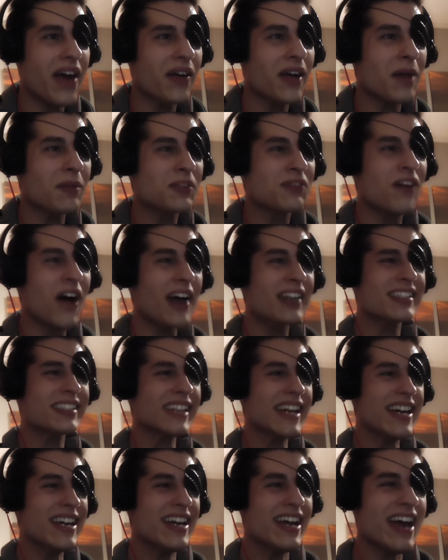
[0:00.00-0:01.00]
Here comes
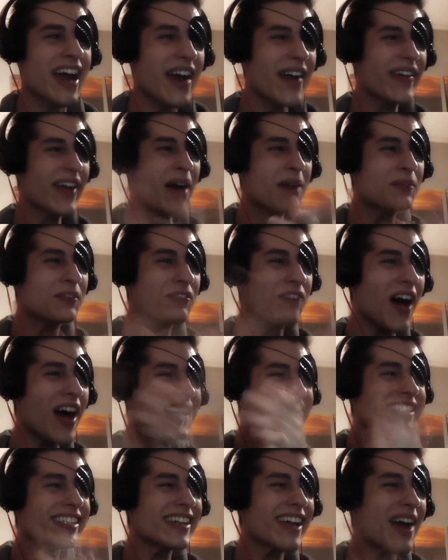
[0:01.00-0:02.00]
Foxy! Here comes
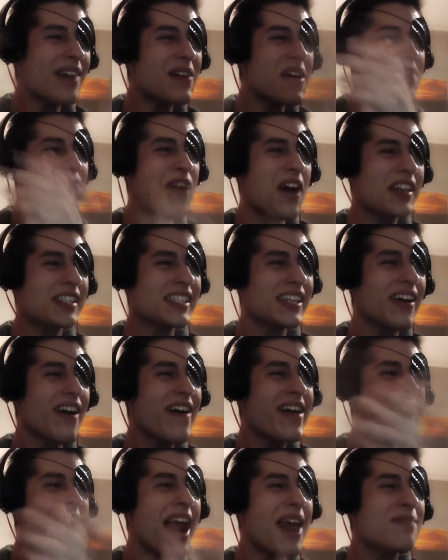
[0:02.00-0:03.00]
Foxy! Come on, Foxy!
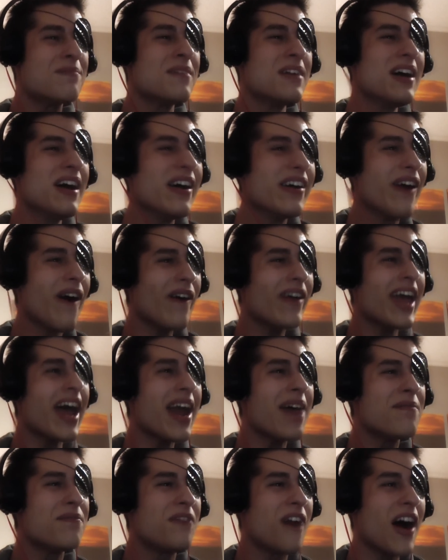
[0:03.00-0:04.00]
Go get him! Go
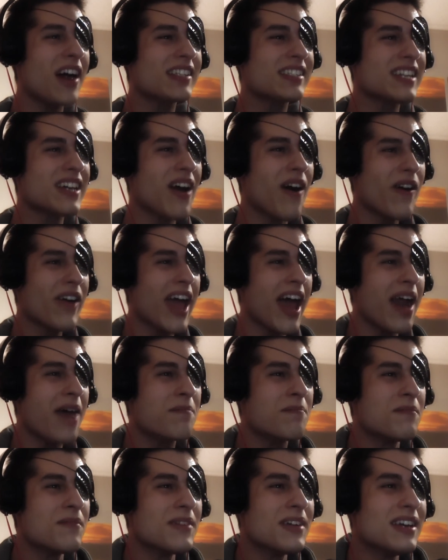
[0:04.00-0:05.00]
get him, Foxy! Go
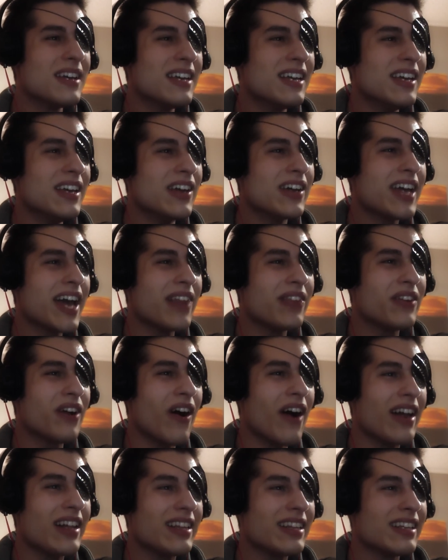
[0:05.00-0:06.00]
get him! You can do
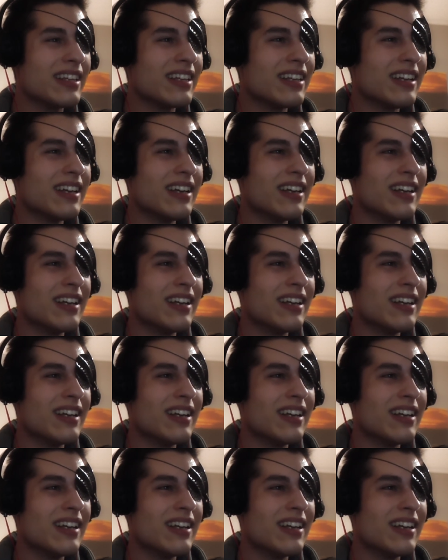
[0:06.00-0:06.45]
it!